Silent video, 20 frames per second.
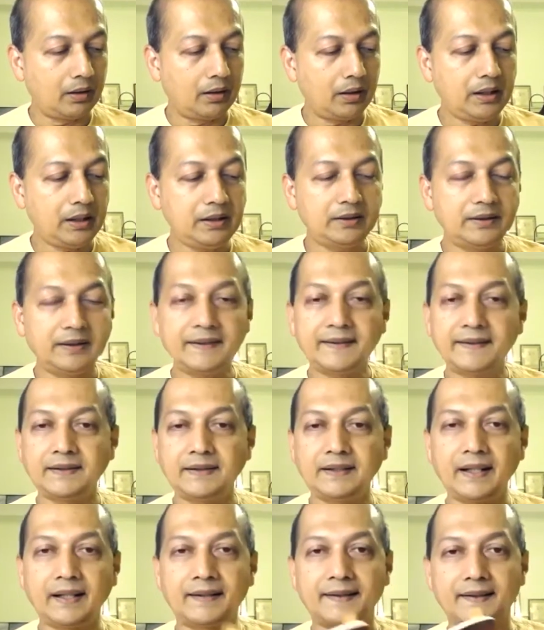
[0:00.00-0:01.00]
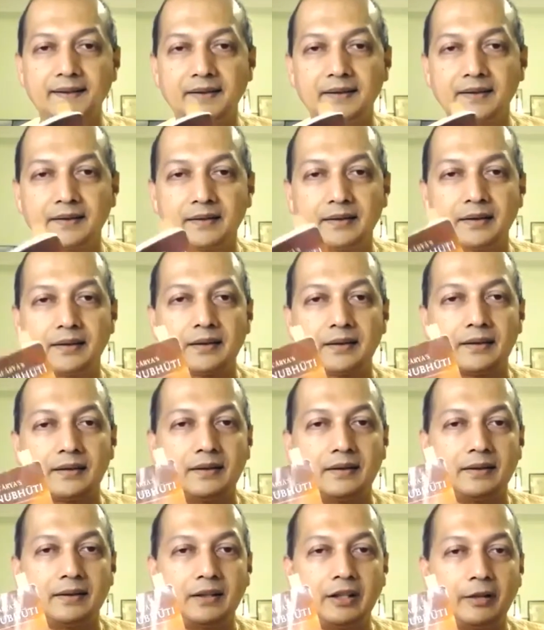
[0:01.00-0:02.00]
in this text,
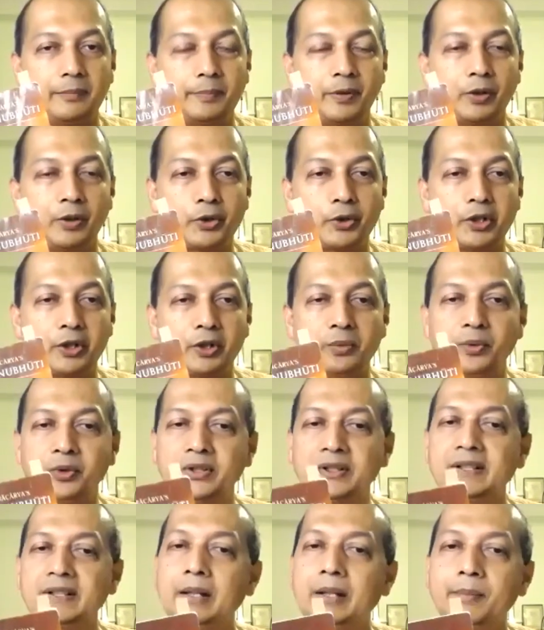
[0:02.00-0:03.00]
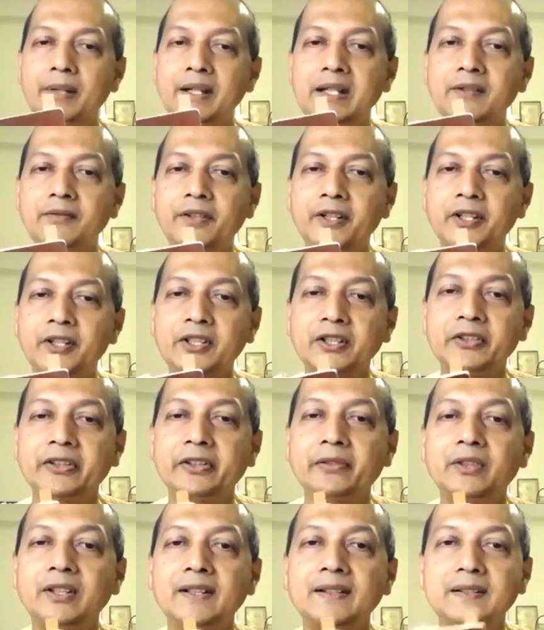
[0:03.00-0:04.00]
the Aparokshanubhuti, there are many versions
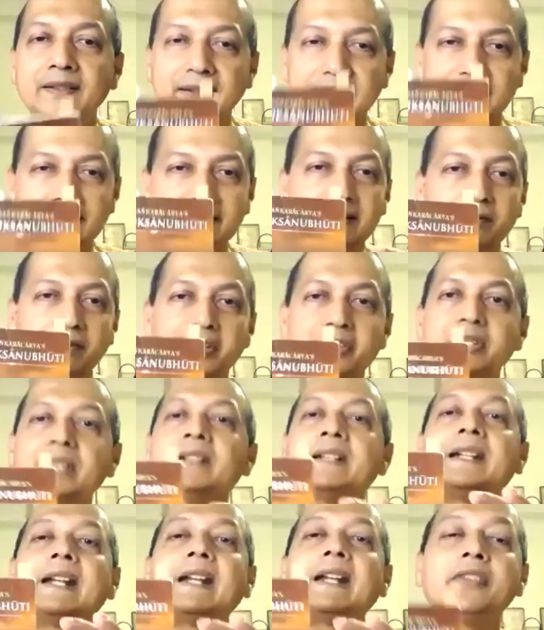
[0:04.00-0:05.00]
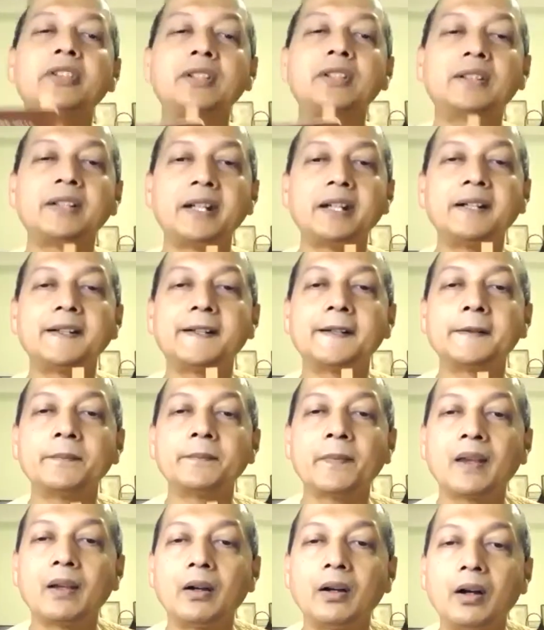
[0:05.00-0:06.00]
of this. This is the version that I've shared
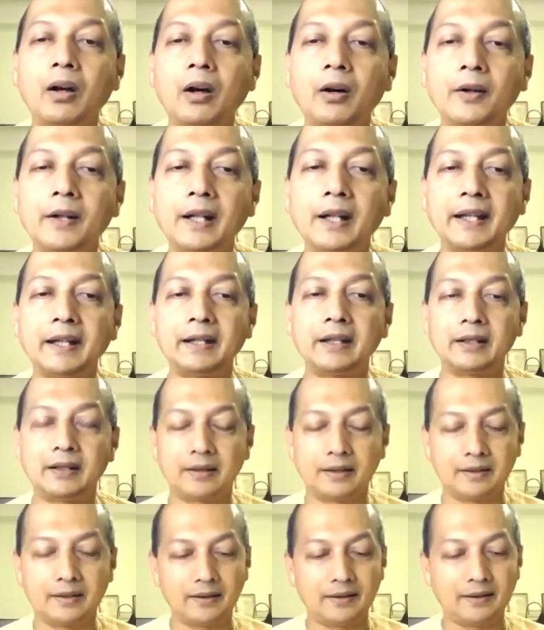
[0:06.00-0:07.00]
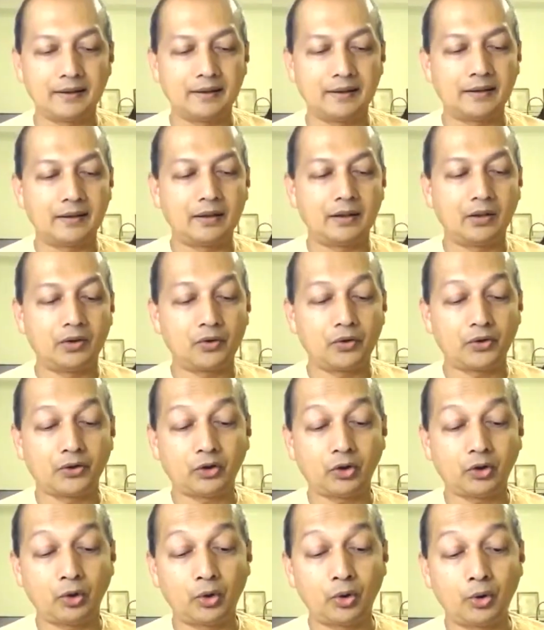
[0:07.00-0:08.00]
online.
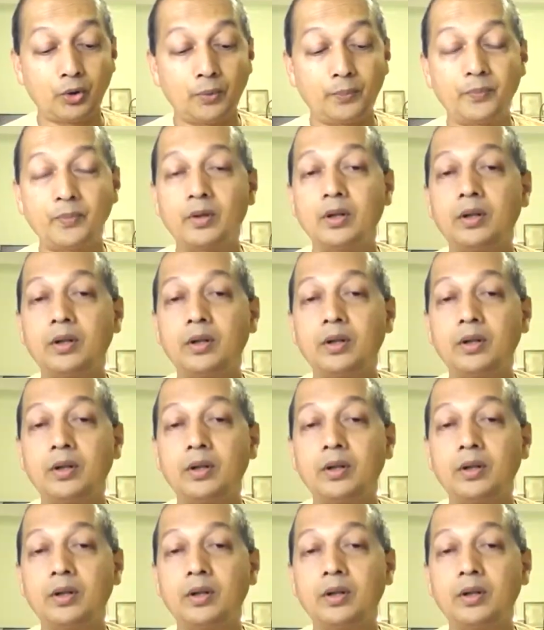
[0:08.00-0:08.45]
So